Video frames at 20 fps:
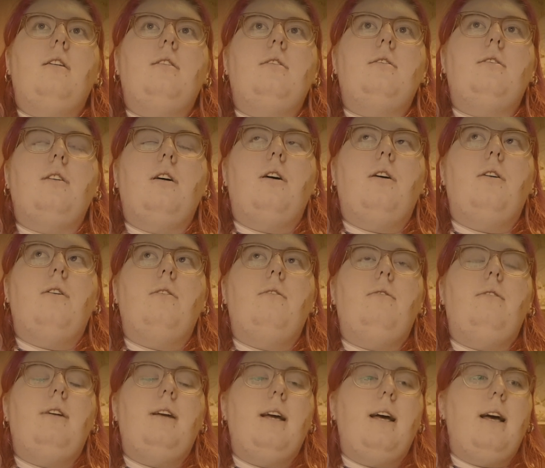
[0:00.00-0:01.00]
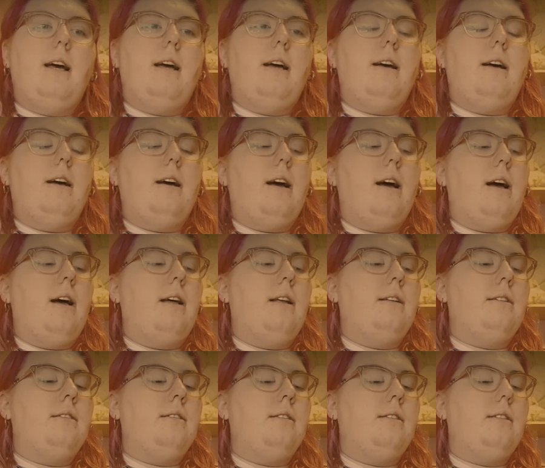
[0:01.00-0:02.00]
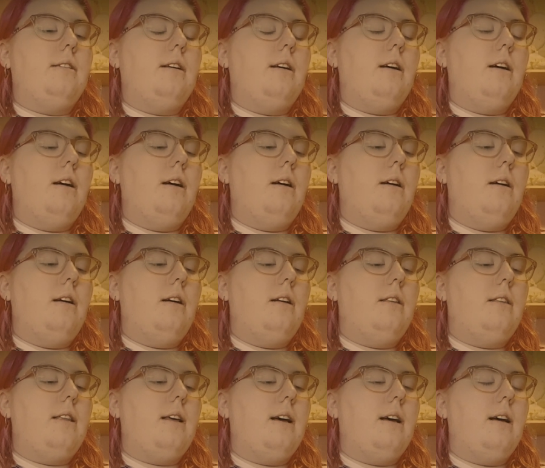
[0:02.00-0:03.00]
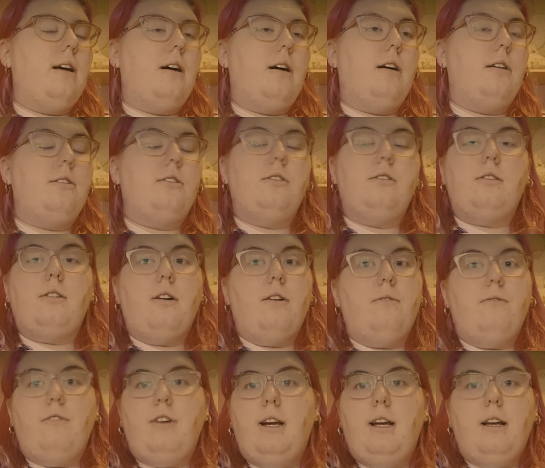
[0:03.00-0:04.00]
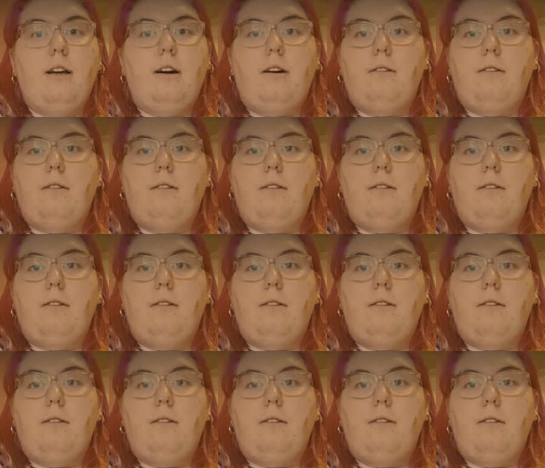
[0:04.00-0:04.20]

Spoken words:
So yeah, and but I just got I